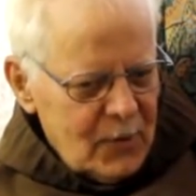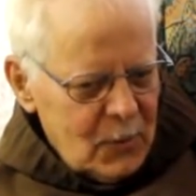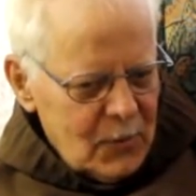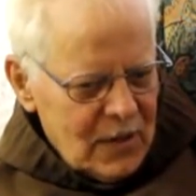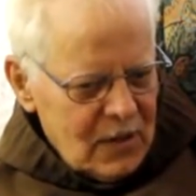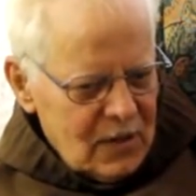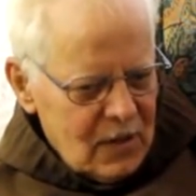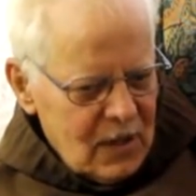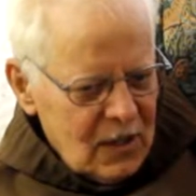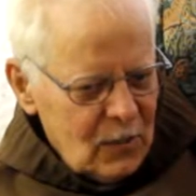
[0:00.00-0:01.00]
you're with
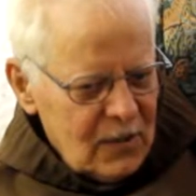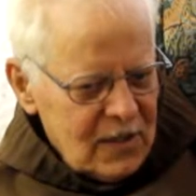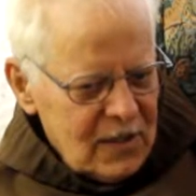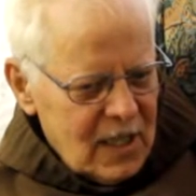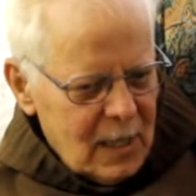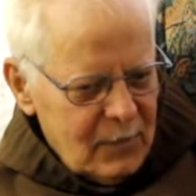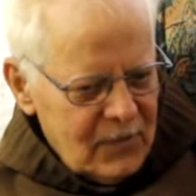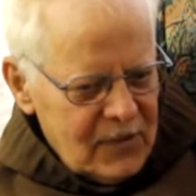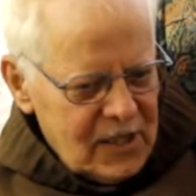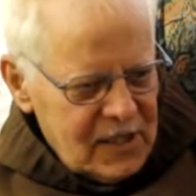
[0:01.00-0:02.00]
God all the time,
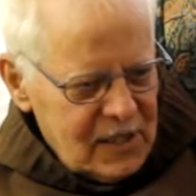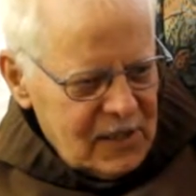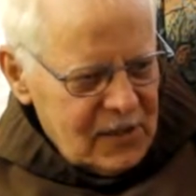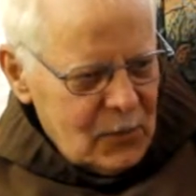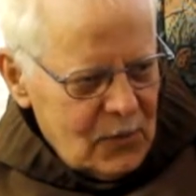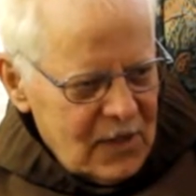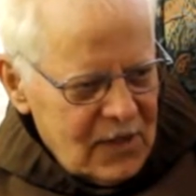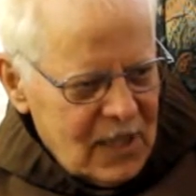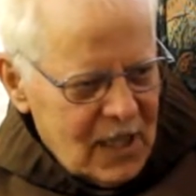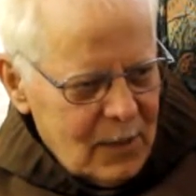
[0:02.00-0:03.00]
with Jesus all the
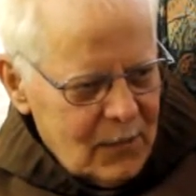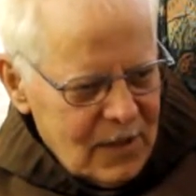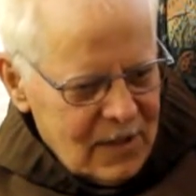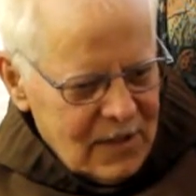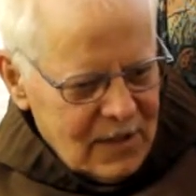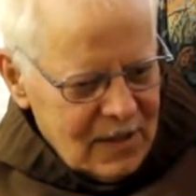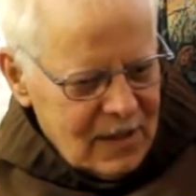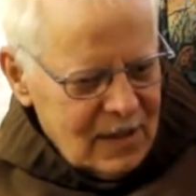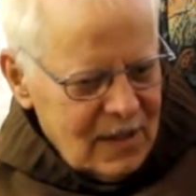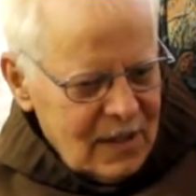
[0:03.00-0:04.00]
time, with
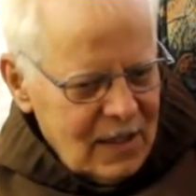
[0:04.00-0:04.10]
uh,